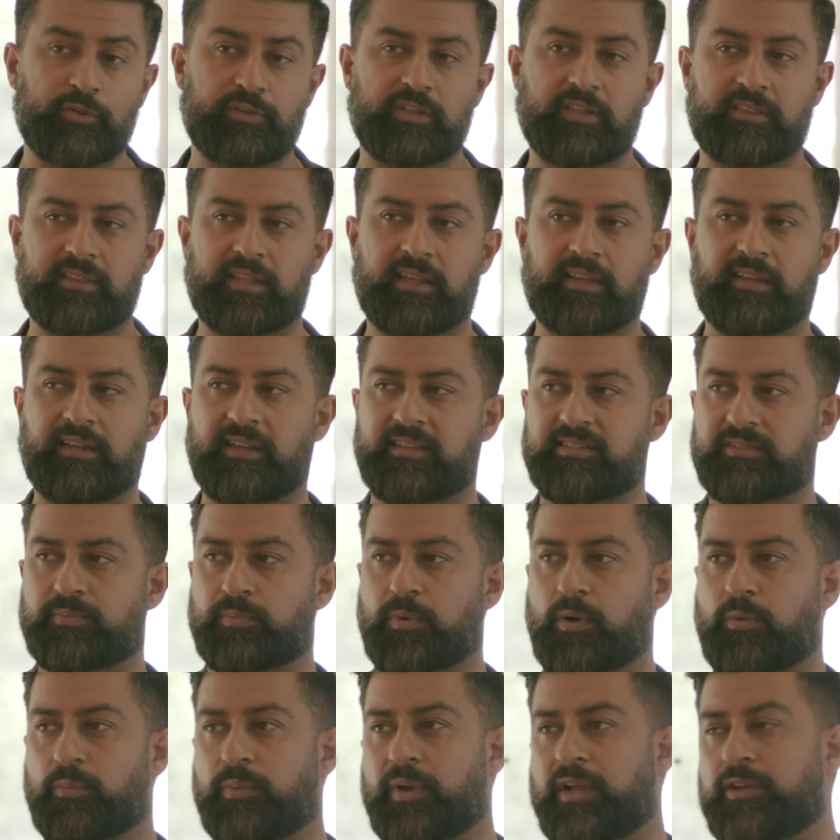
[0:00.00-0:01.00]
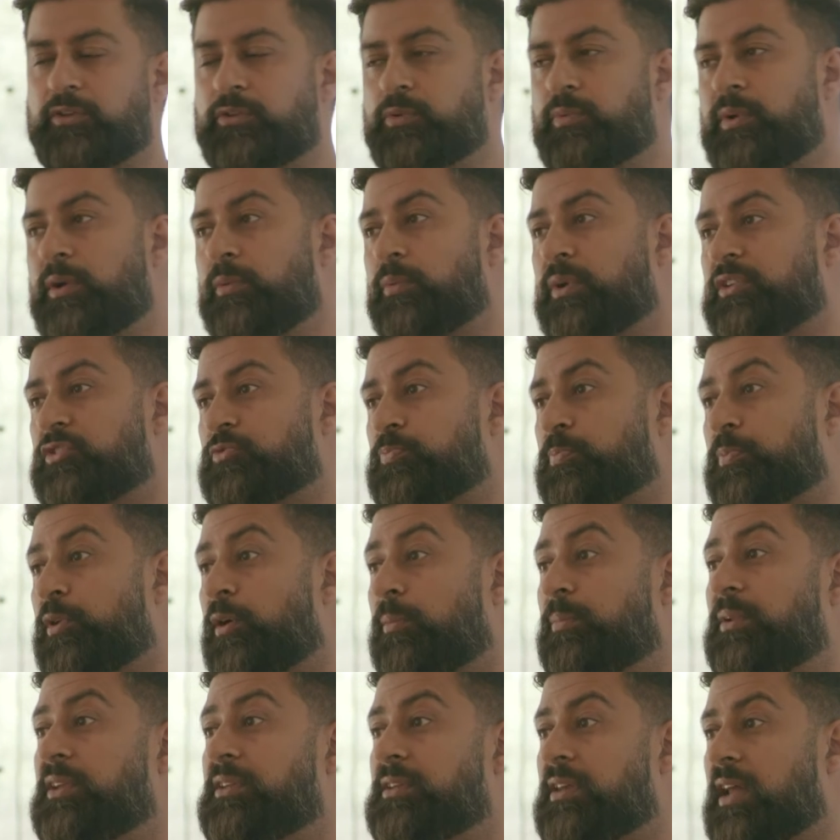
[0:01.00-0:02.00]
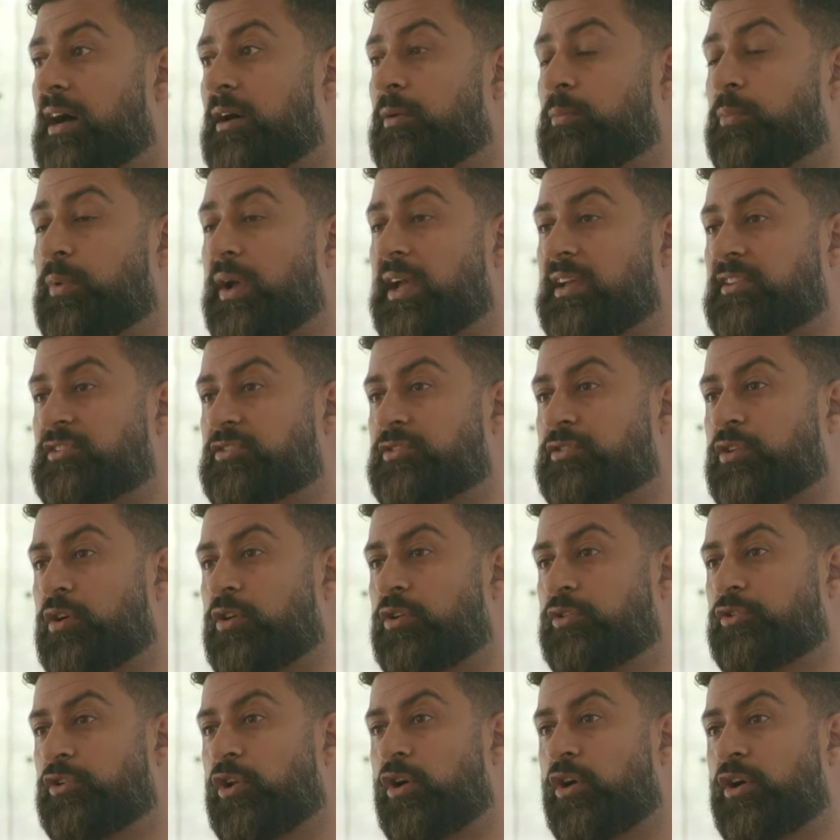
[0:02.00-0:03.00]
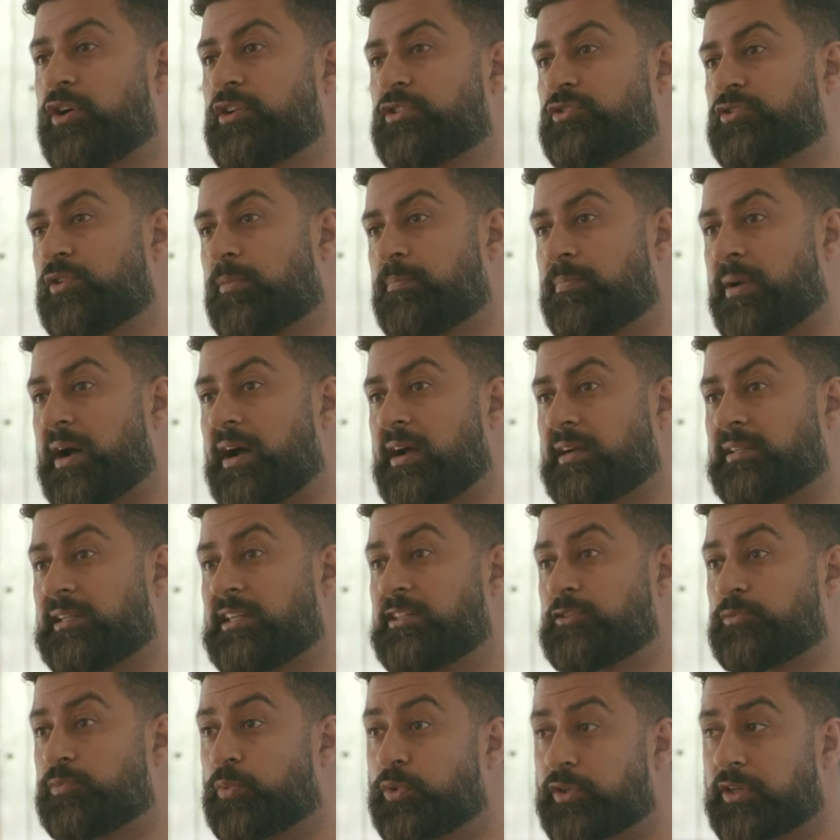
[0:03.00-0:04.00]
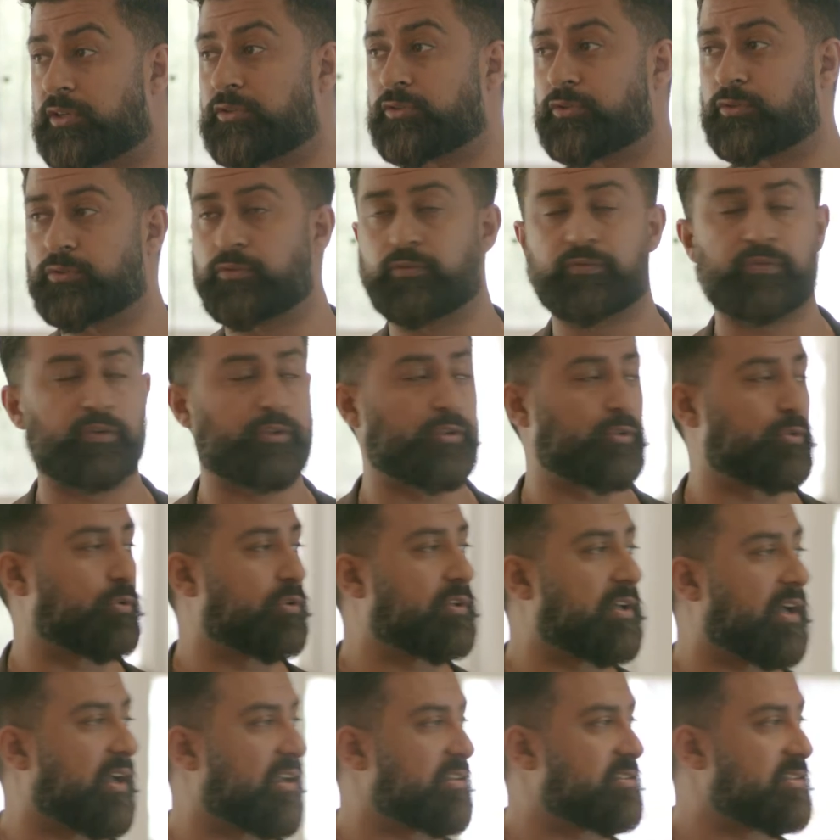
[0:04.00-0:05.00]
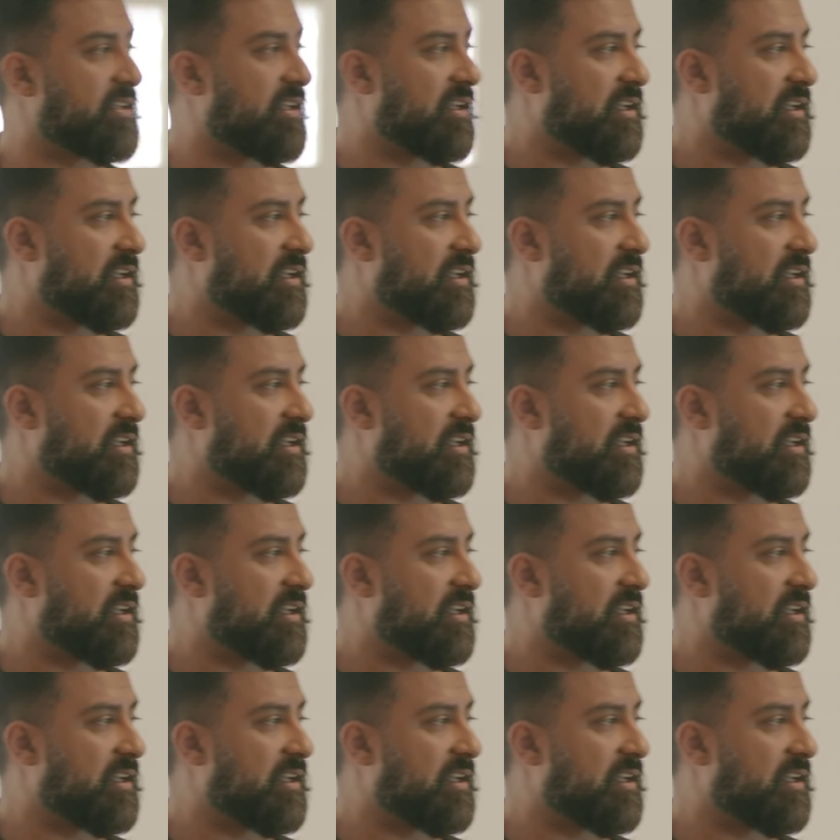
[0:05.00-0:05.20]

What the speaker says: other thing is what we're doing, which probably NatWest or Lloyds or Barclays wouldn't do for you guys,